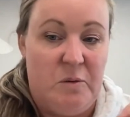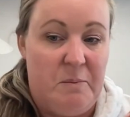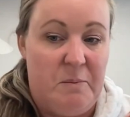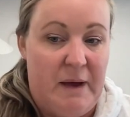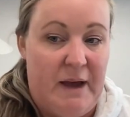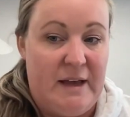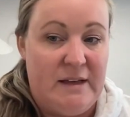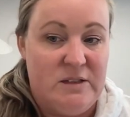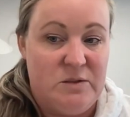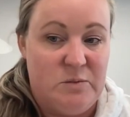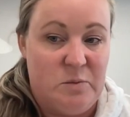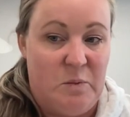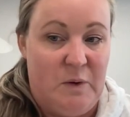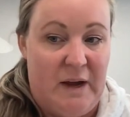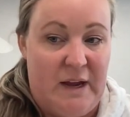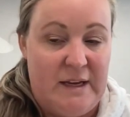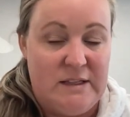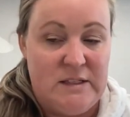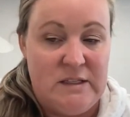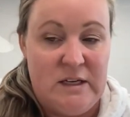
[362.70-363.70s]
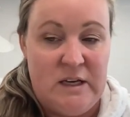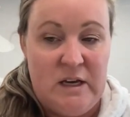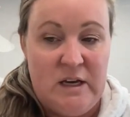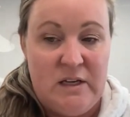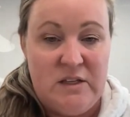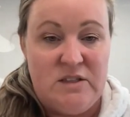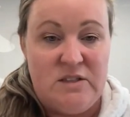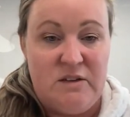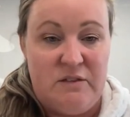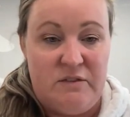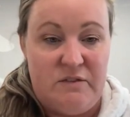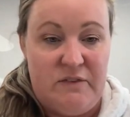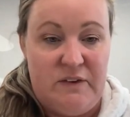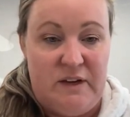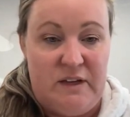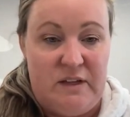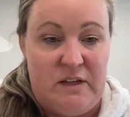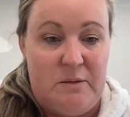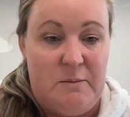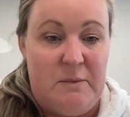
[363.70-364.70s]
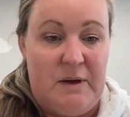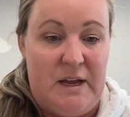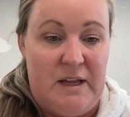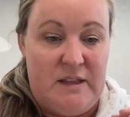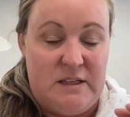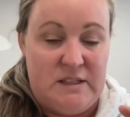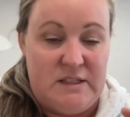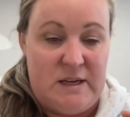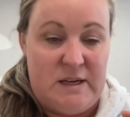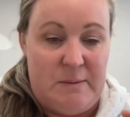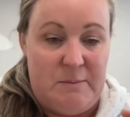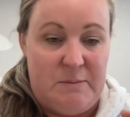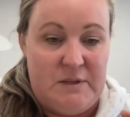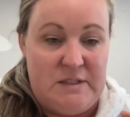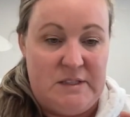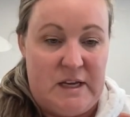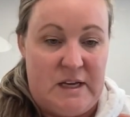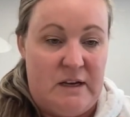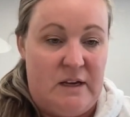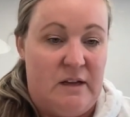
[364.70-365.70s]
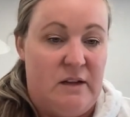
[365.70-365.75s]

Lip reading: pet's weight to feed them in the 10%.